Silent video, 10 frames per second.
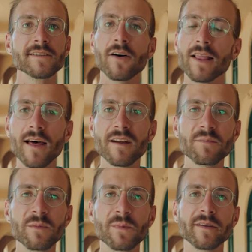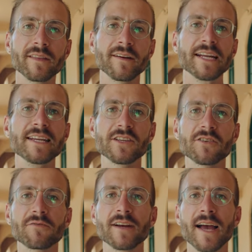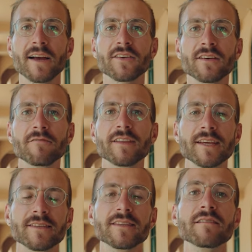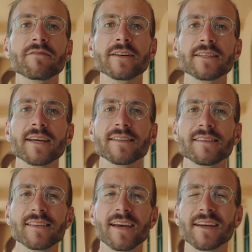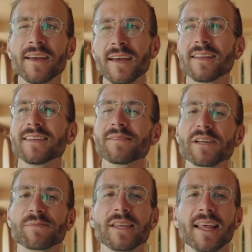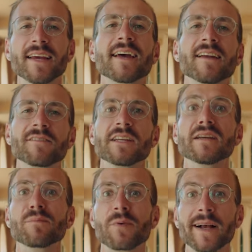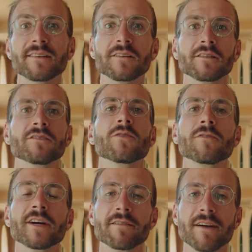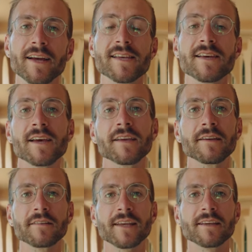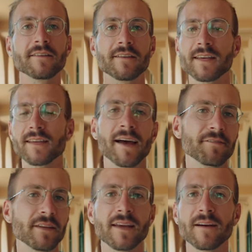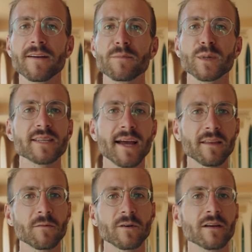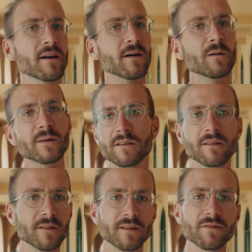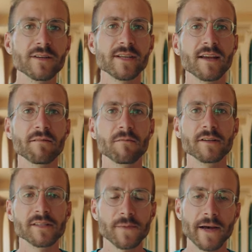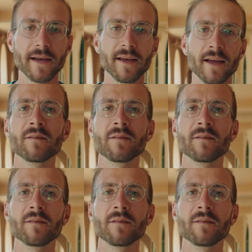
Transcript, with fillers: So a lot of people, their initial reaction when they see Freeskates is like, this must be like kind of an impractical toy, right? You know, like you have to carry them exactly where you go and you can only freeskate in one spot.